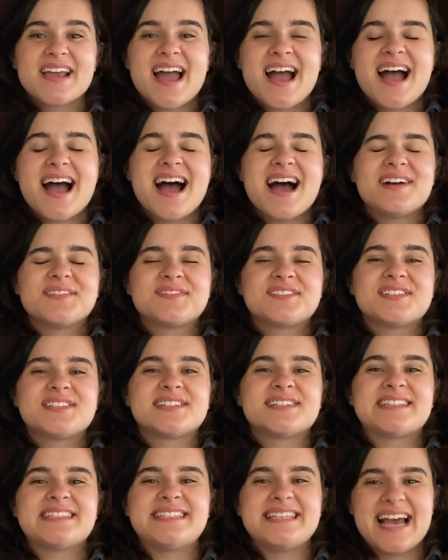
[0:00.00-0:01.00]
After
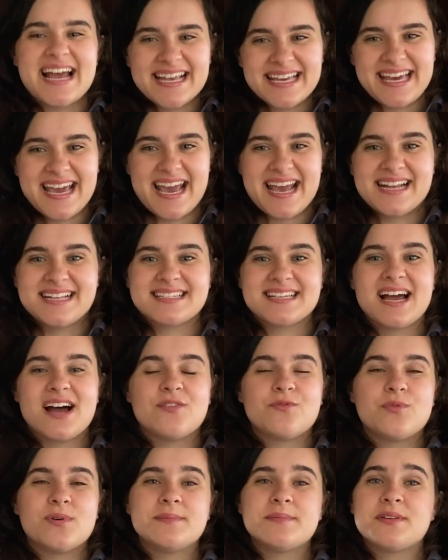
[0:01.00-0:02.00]
decades
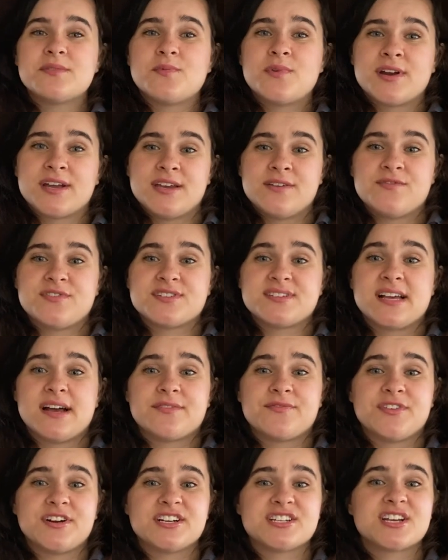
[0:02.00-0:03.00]
of women working for
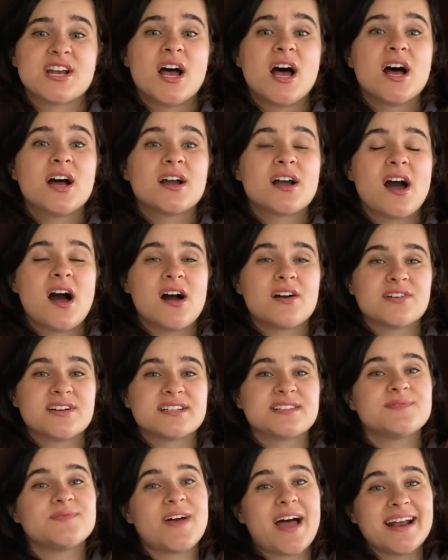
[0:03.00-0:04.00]
suffrage,
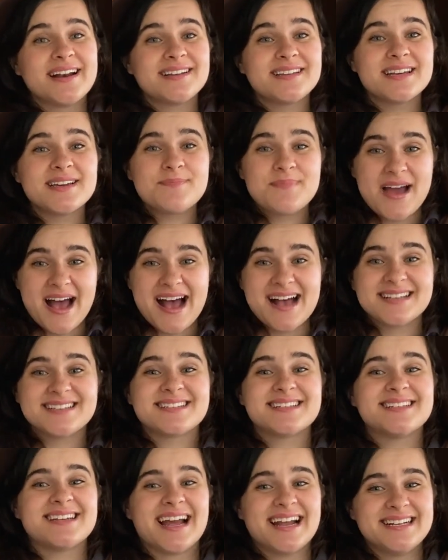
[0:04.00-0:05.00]
Congress finally passed
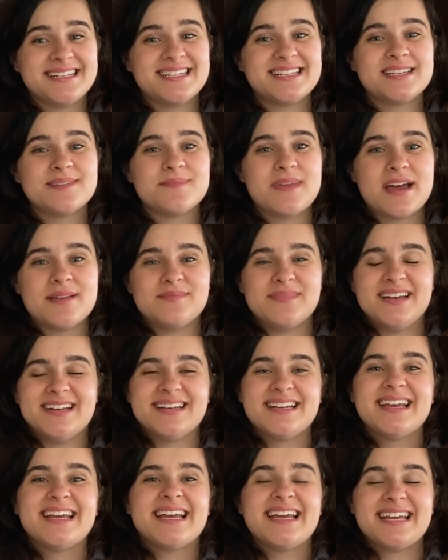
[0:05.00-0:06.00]
the 19th Amendment
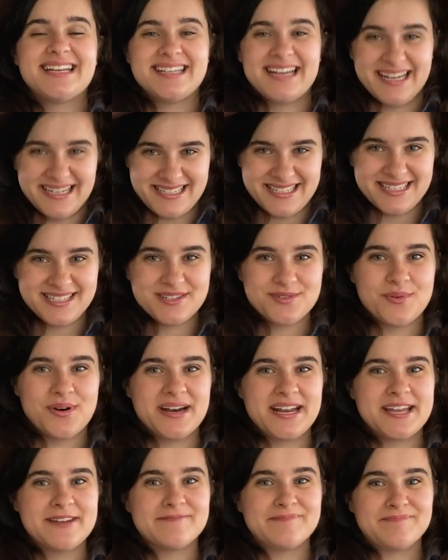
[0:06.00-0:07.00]
in
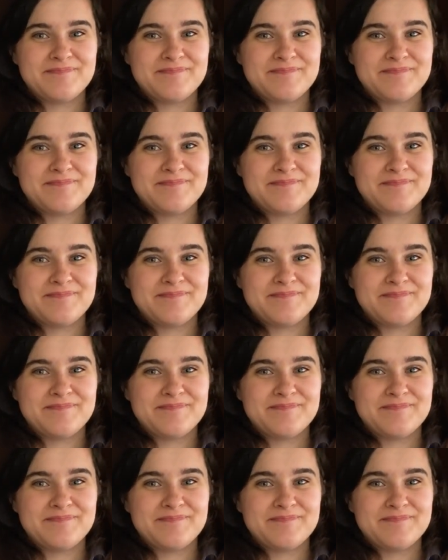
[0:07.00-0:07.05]
1920.